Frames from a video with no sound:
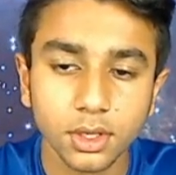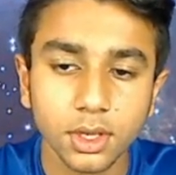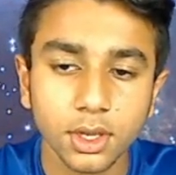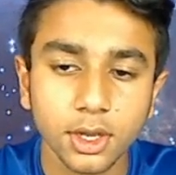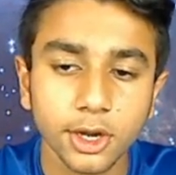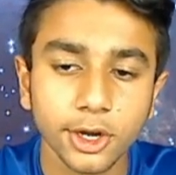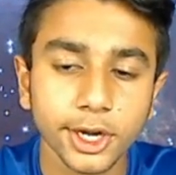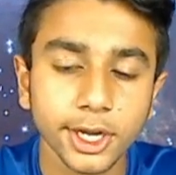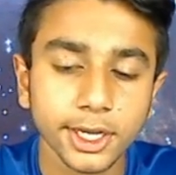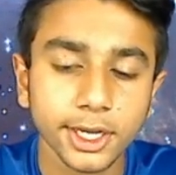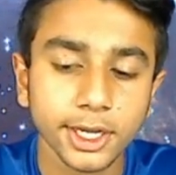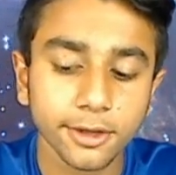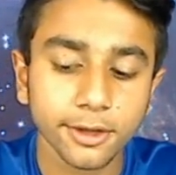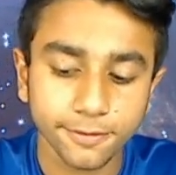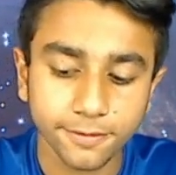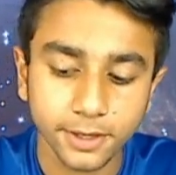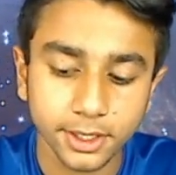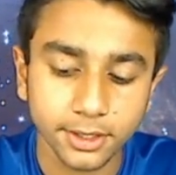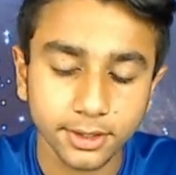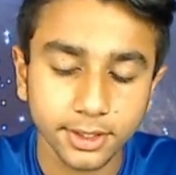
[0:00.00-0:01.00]
All right, now
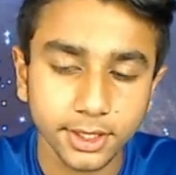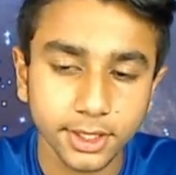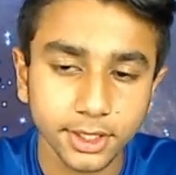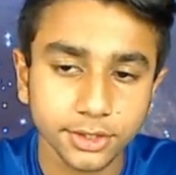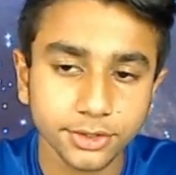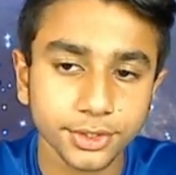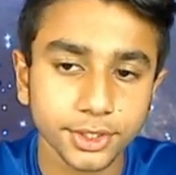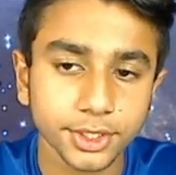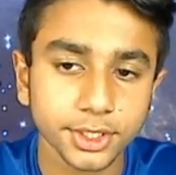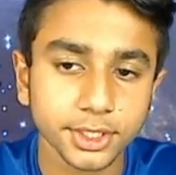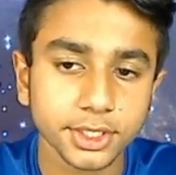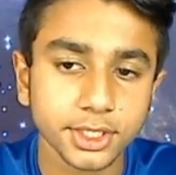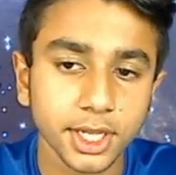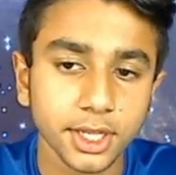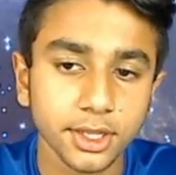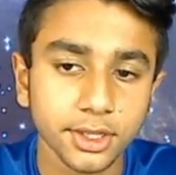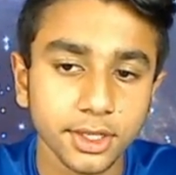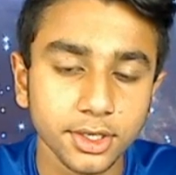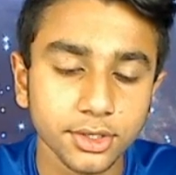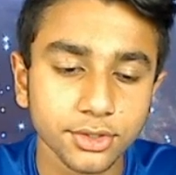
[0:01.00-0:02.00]
finally, let's look at
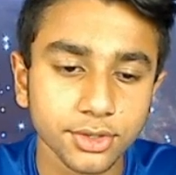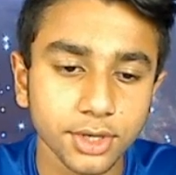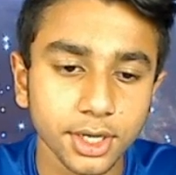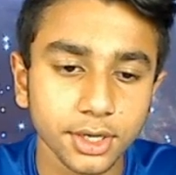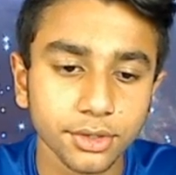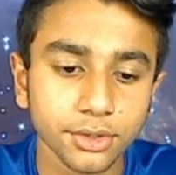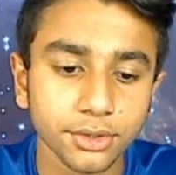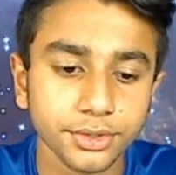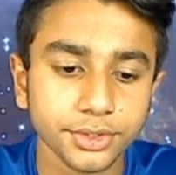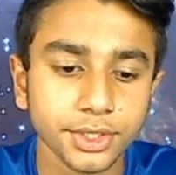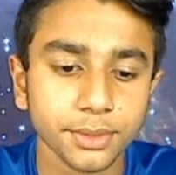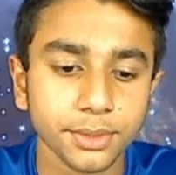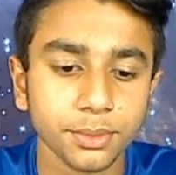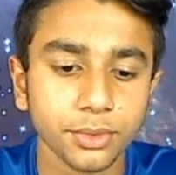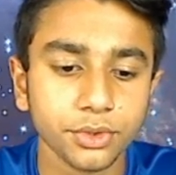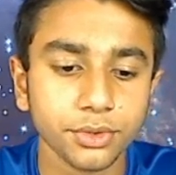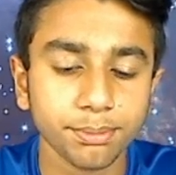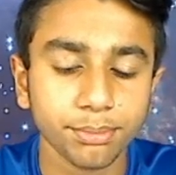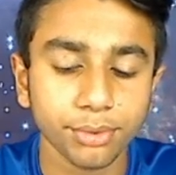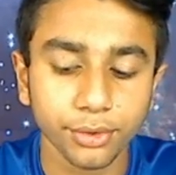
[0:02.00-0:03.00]
scalene triangles, and
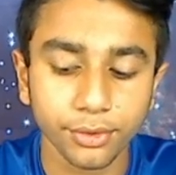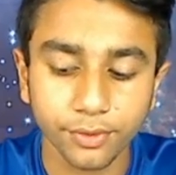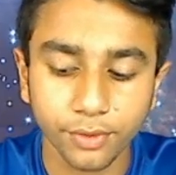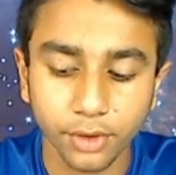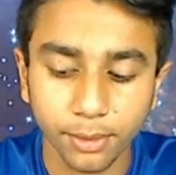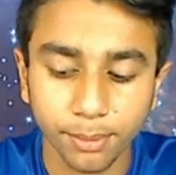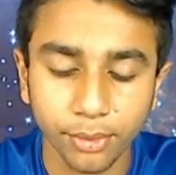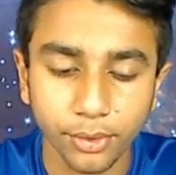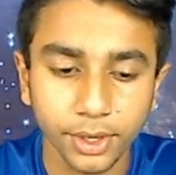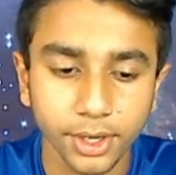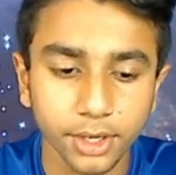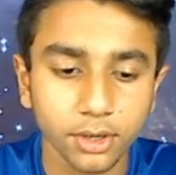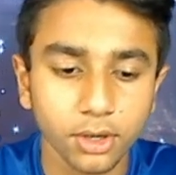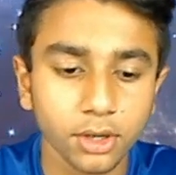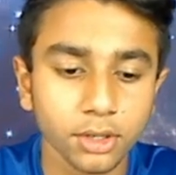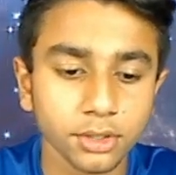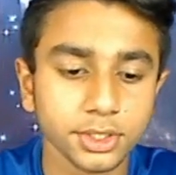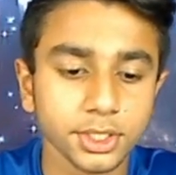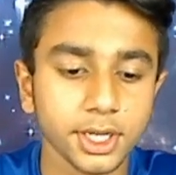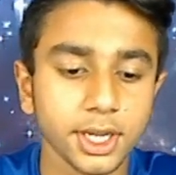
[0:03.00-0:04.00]
we'll prove our point
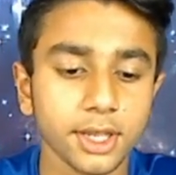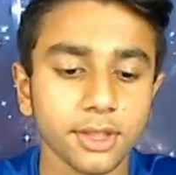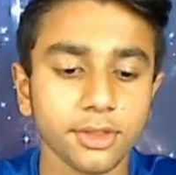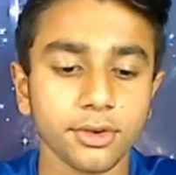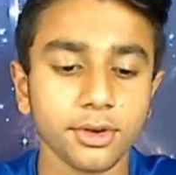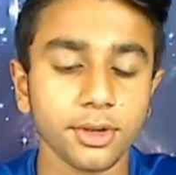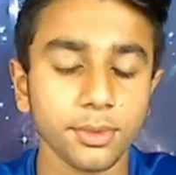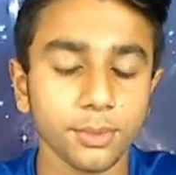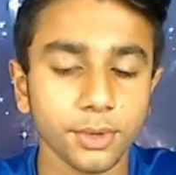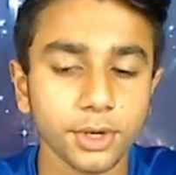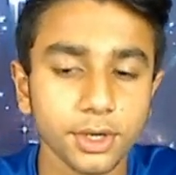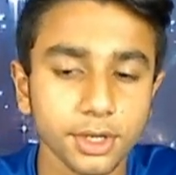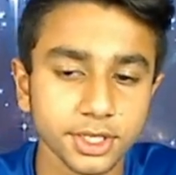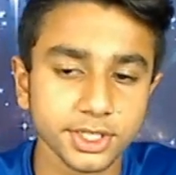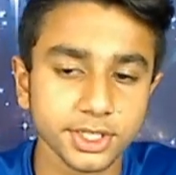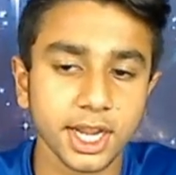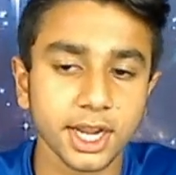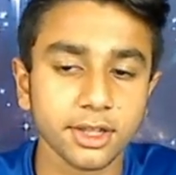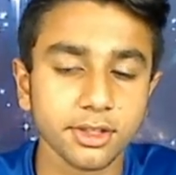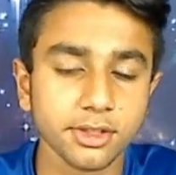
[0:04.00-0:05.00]
all together and what
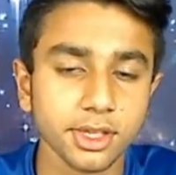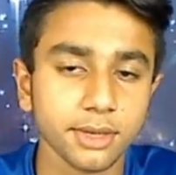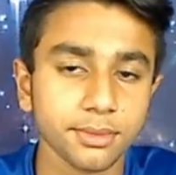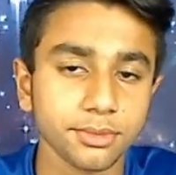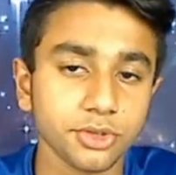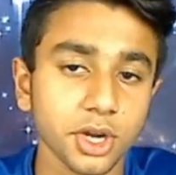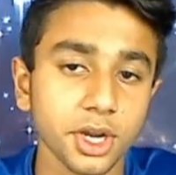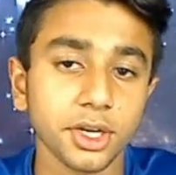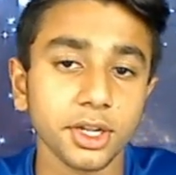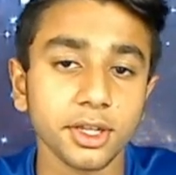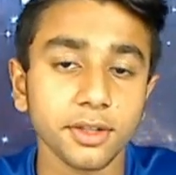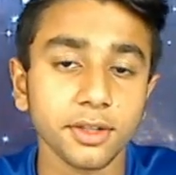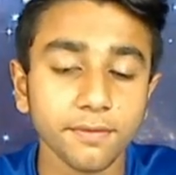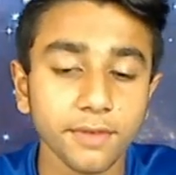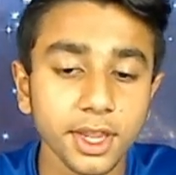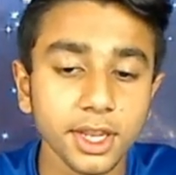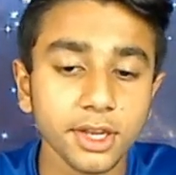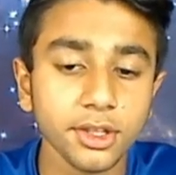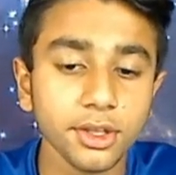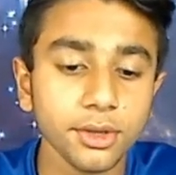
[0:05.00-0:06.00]
exactly I'm trying to
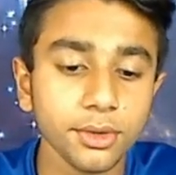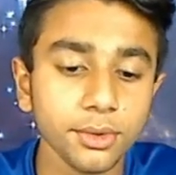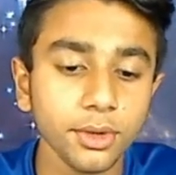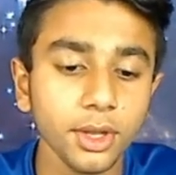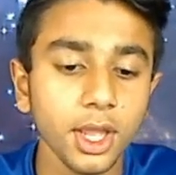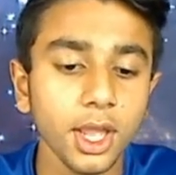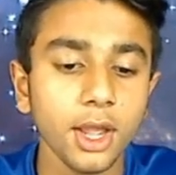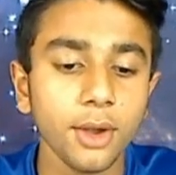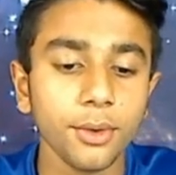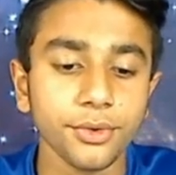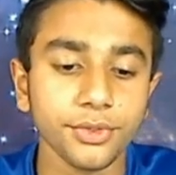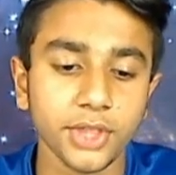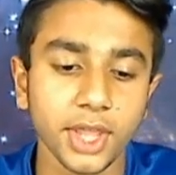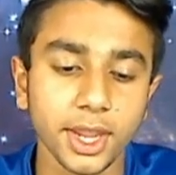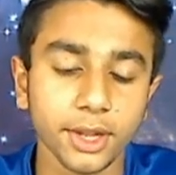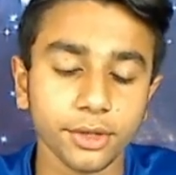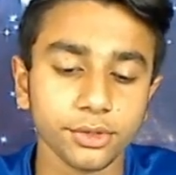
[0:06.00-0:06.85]
convey to you, with the angle